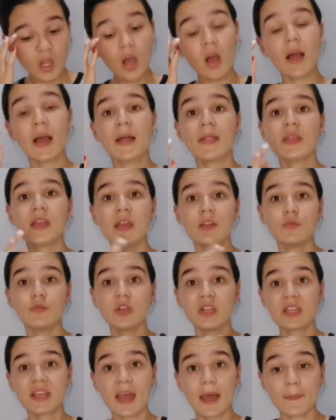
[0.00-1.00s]
and
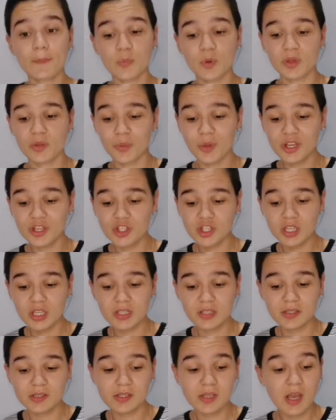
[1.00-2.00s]
then recap with
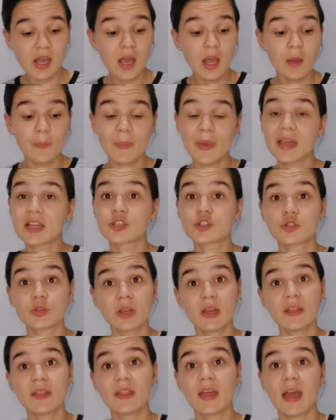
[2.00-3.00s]
questions. Make
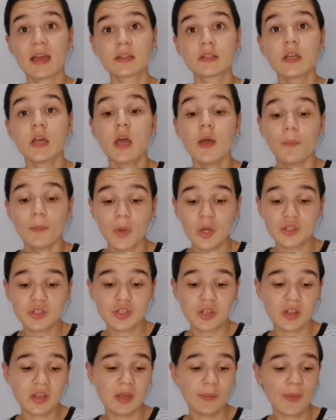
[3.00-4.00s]
sure that
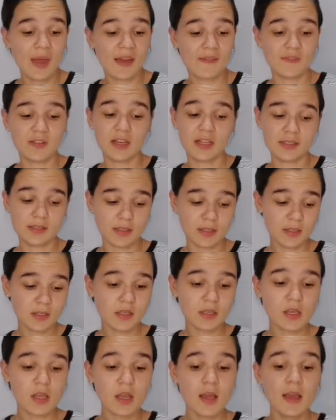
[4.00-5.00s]
most of them have
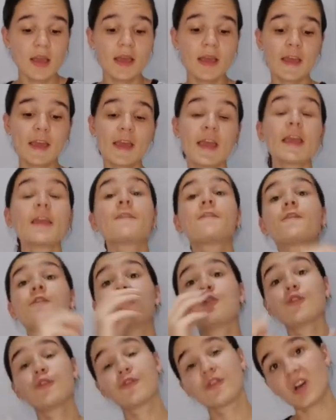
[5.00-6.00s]
listened.
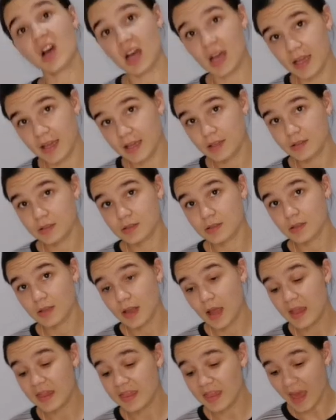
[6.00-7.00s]
If you find
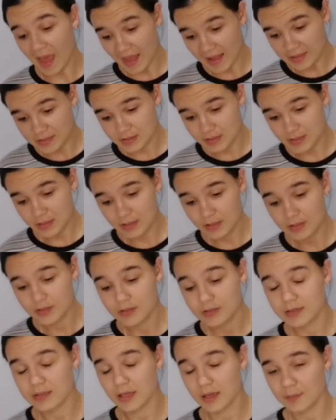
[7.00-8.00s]
that
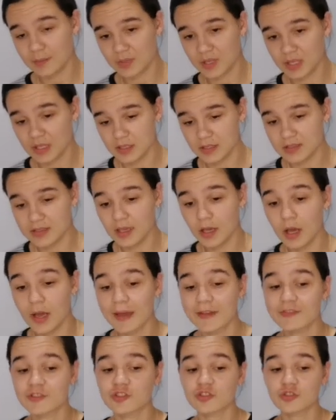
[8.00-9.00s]
some kids
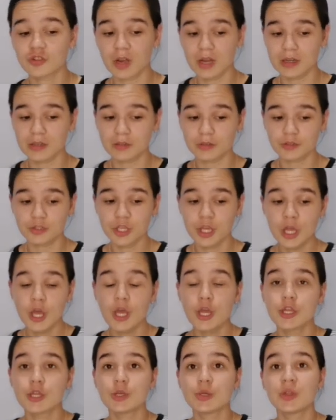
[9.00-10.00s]
have struggled,
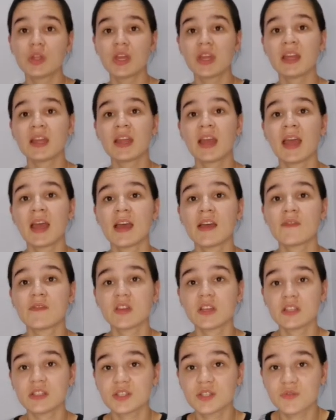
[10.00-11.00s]
you then
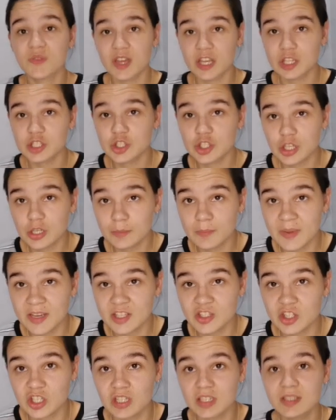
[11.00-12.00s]
have intervention
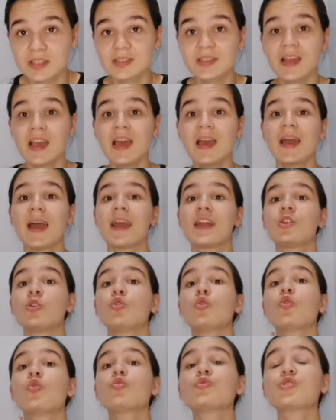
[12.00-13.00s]
measures, and
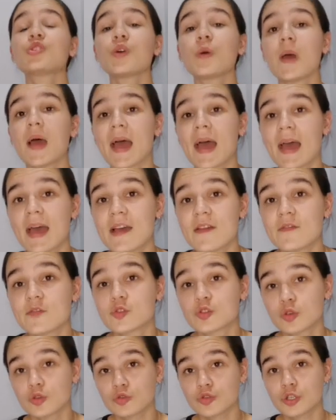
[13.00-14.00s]
you also
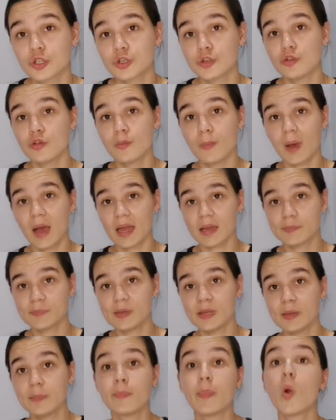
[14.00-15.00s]
have children who
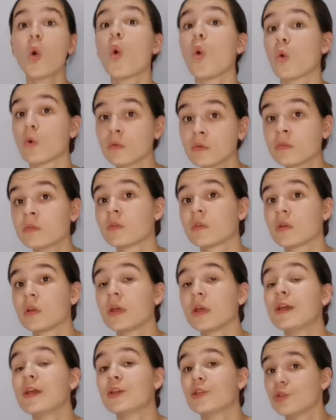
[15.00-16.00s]
might be bored.
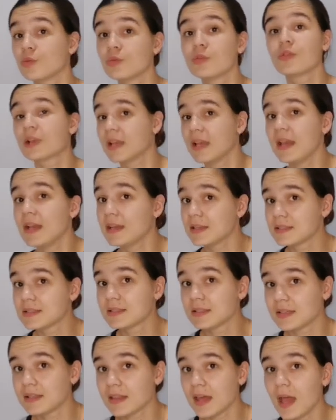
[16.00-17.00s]
You will clearly
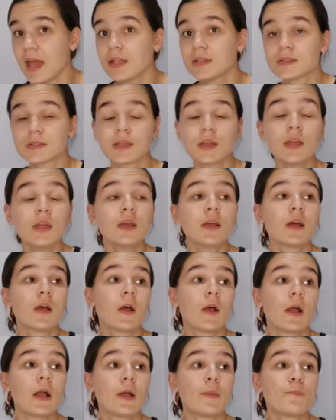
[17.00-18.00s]
see that.
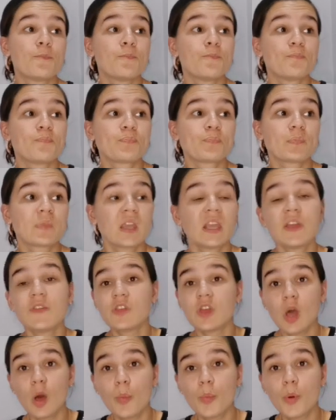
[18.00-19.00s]

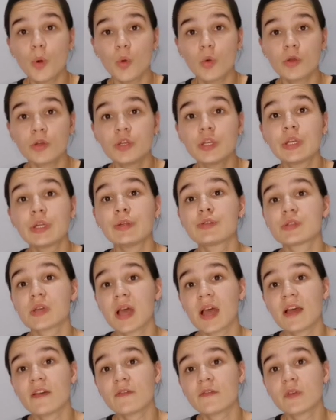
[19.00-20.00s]
if they are bored, you need to
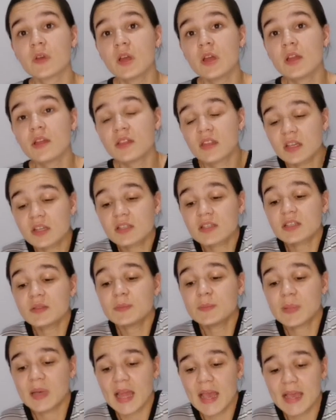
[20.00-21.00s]
have things
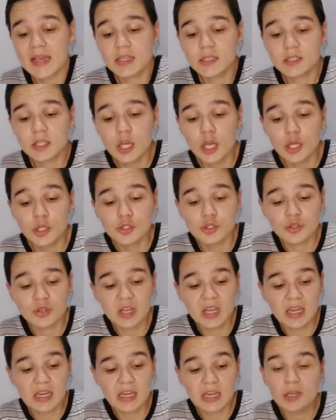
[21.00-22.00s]
in place to
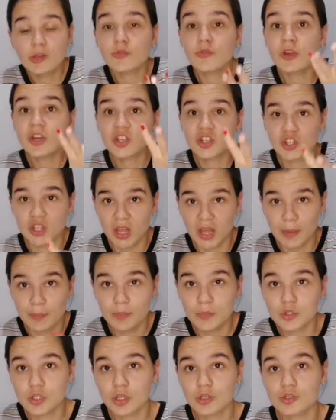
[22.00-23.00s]
then enrich
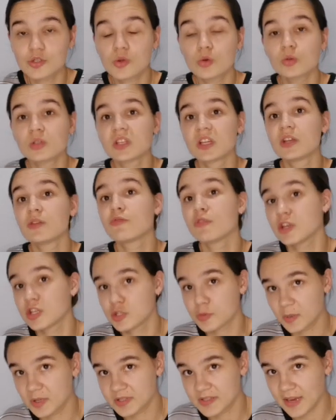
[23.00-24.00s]
them. So it's called
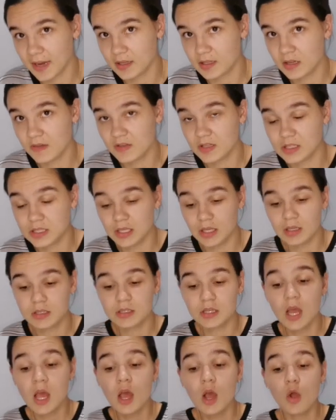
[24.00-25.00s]
enrichment
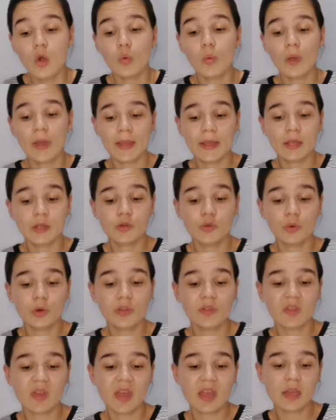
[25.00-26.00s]
activities, where you
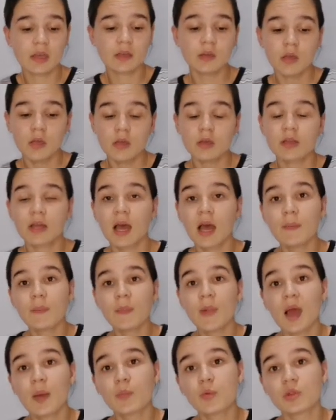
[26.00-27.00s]
will then come
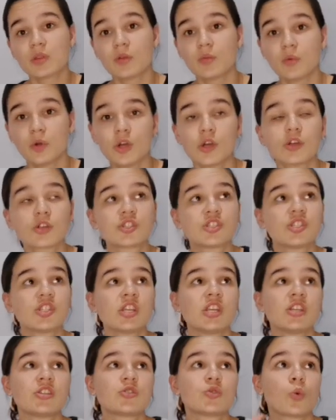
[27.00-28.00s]
up with a
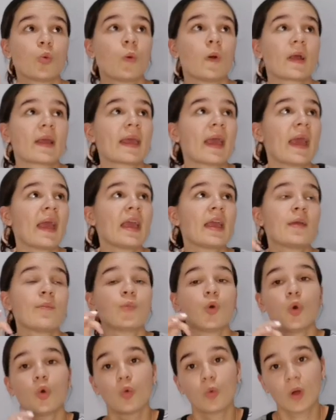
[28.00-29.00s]
worksheet or a
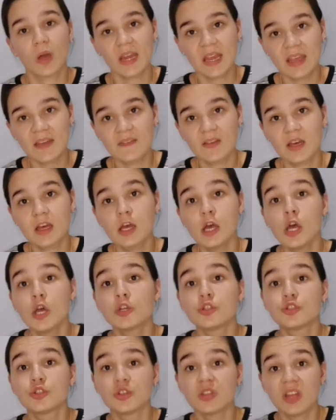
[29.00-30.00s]
game or whatever
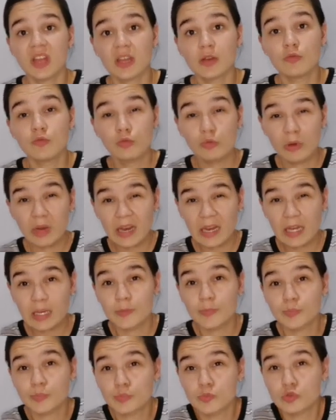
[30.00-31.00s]
to then
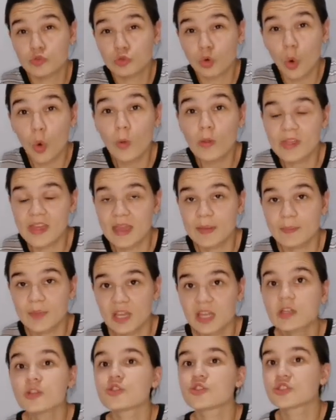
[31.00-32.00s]
really draw them
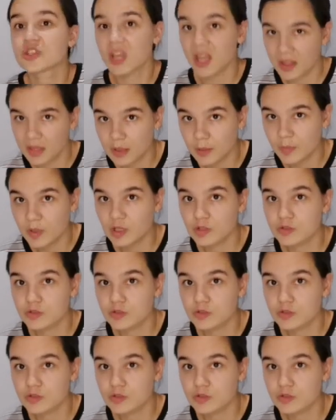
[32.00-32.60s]
in, to get them